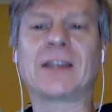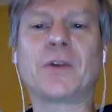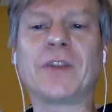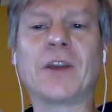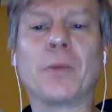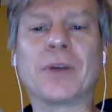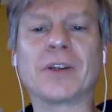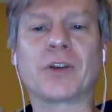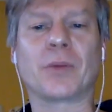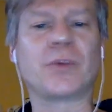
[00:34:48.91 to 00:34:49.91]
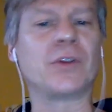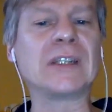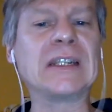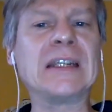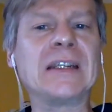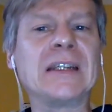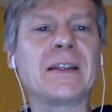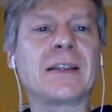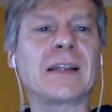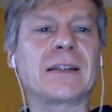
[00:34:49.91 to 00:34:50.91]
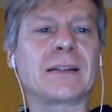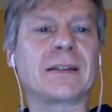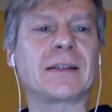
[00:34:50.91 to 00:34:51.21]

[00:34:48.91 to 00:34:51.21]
the open community that